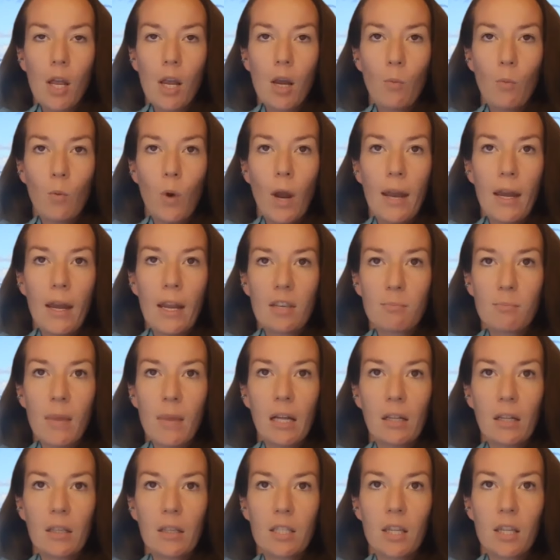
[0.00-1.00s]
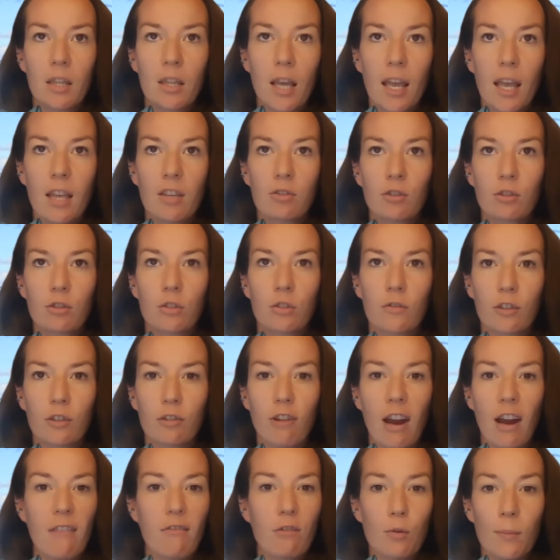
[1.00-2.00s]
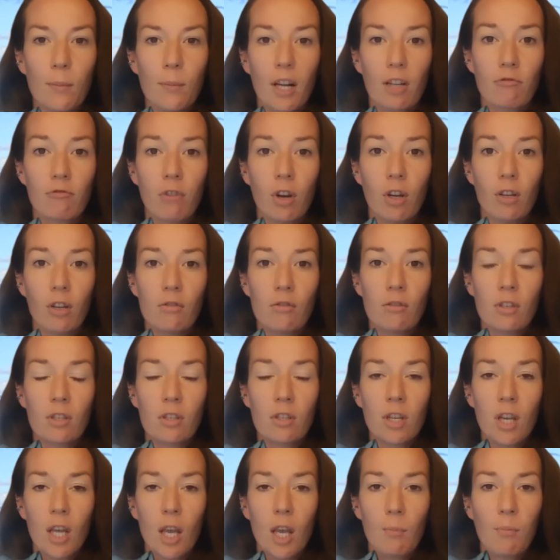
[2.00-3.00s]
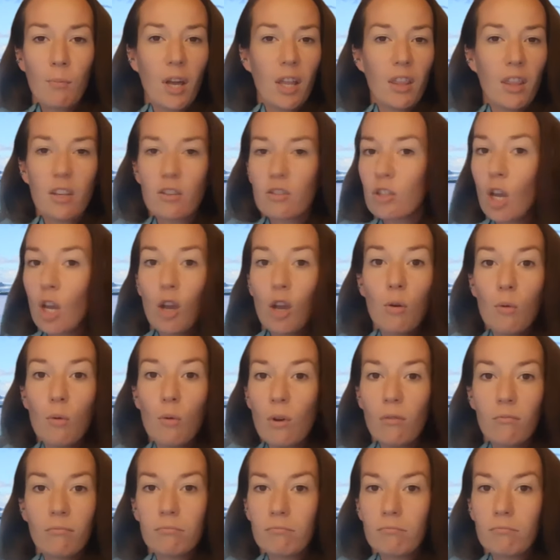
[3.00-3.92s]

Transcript: When it's melted, they're sort of gravel mud roads, but there's no